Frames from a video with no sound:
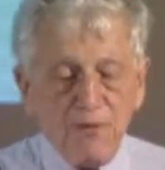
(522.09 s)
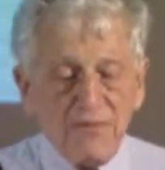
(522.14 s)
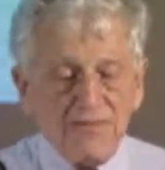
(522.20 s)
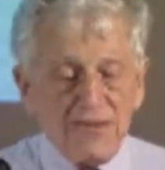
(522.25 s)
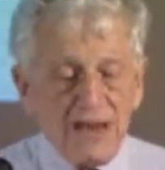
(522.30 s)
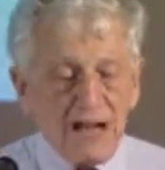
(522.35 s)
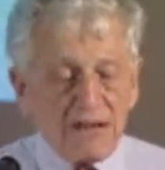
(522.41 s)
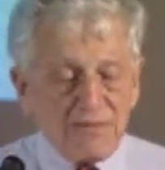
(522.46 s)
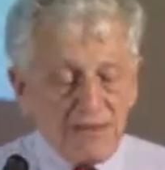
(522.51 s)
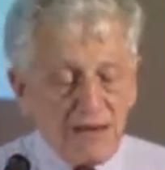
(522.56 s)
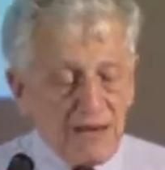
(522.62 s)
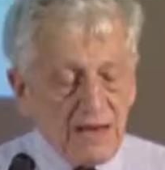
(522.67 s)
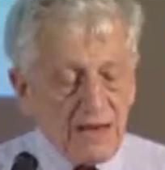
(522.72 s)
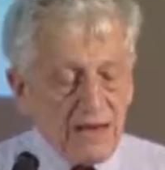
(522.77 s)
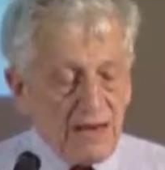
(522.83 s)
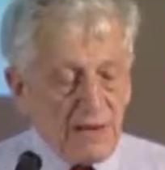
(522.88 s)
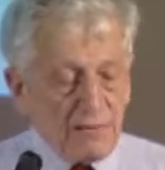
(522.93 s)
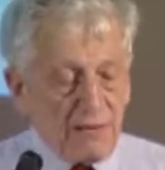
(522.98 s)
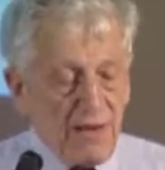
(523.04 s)
tucked in
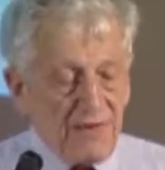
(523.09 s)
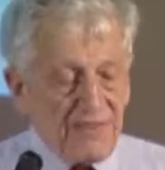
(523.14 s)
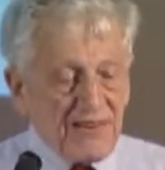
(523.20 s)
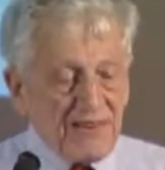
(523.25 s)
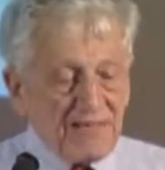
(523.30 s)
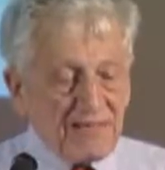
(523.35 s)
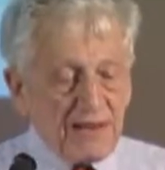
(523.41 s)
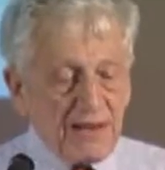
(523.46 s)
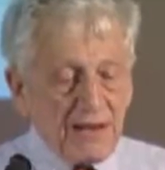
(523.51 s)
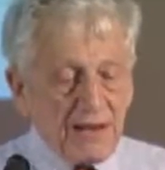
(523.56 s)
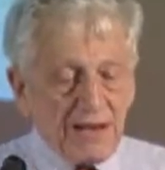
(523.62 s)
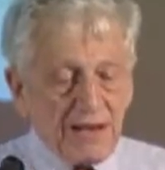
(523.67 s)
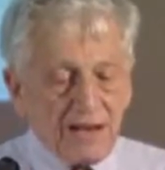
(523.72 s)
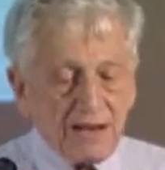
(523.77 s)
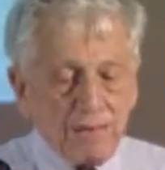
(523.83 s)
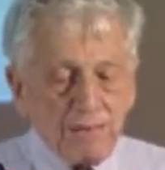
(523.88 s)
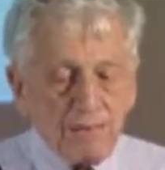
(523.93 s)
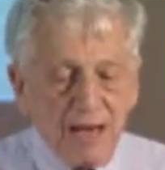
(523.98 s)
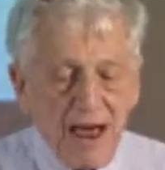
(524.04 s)
a modest
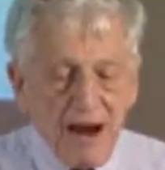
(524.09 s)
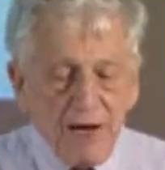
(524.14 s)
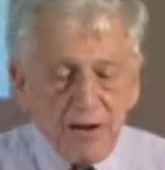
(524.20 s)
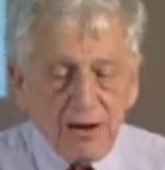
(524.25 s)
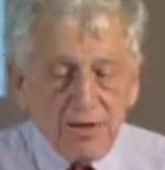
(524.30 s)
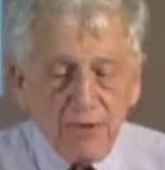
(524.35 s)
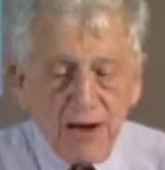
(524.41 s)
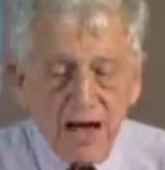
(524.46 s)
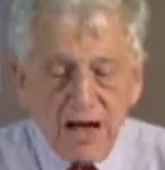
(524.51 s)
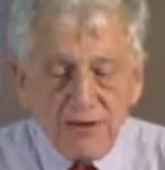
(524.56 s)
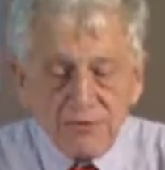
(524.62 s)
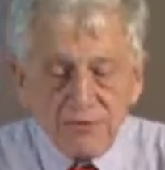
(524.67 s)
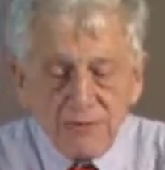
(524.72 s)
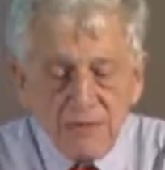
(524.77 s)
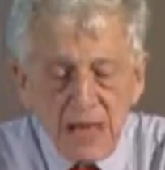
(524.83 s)
little paragraph.